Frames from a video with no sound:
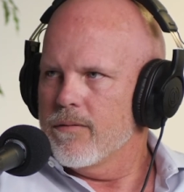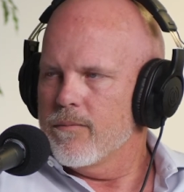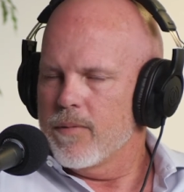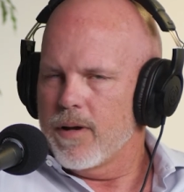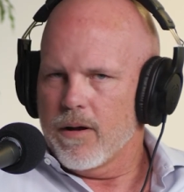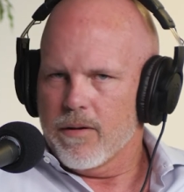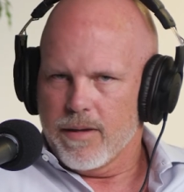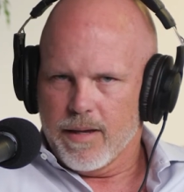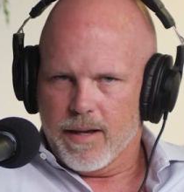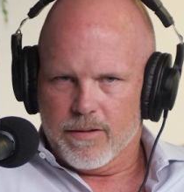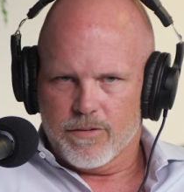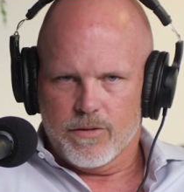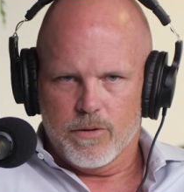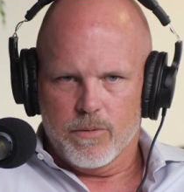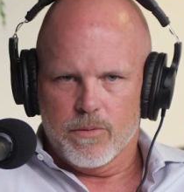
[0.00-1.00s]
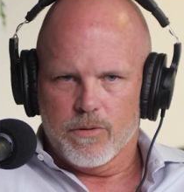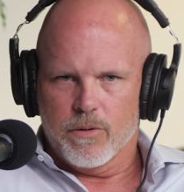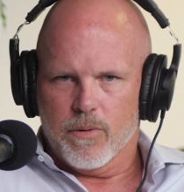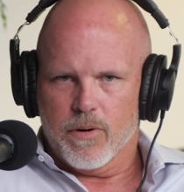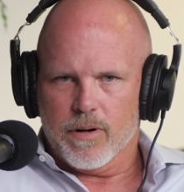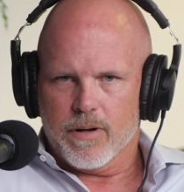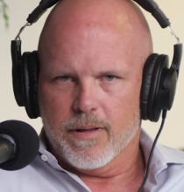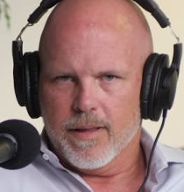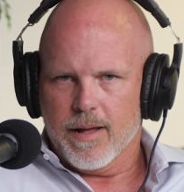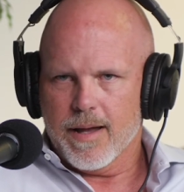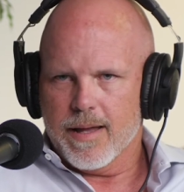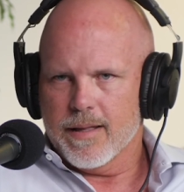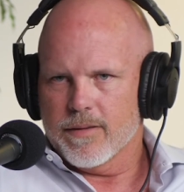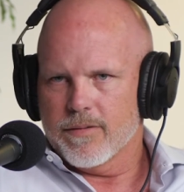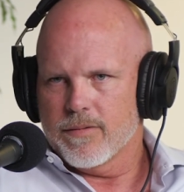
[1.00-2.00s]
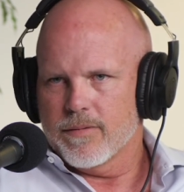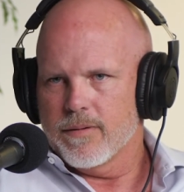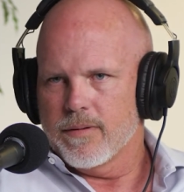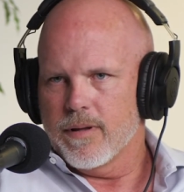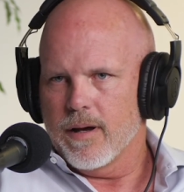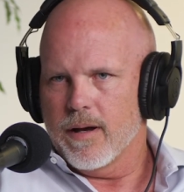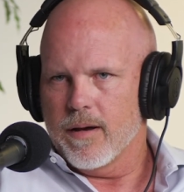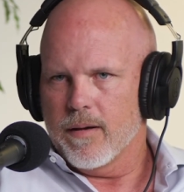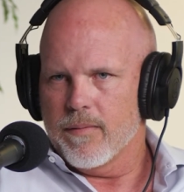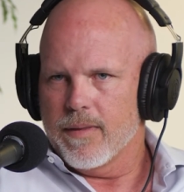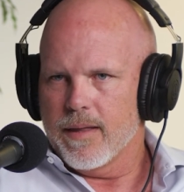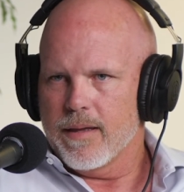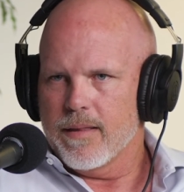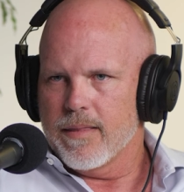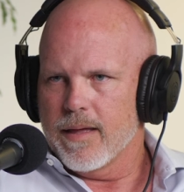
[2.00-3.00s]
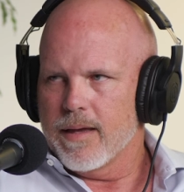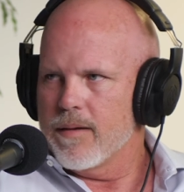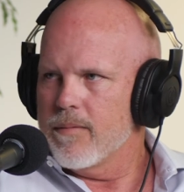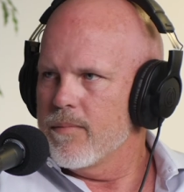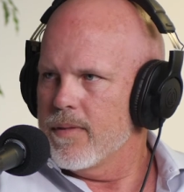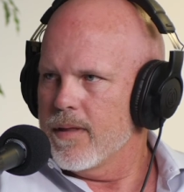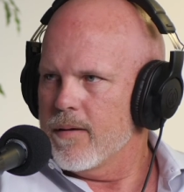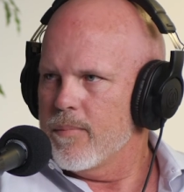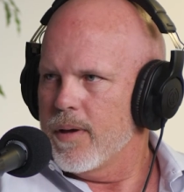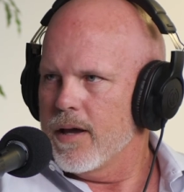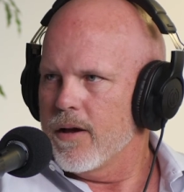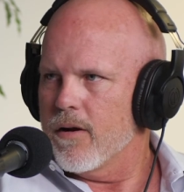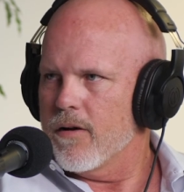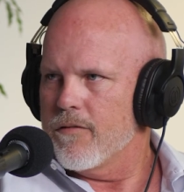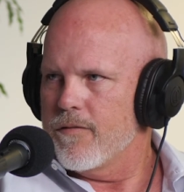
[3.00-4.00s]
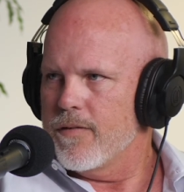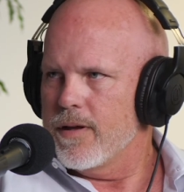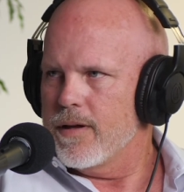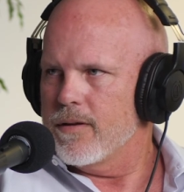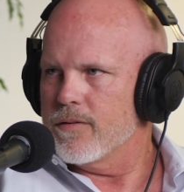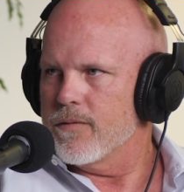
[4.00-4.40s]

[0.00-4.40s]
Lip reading: Now, yes, do our clients, they pay our fees?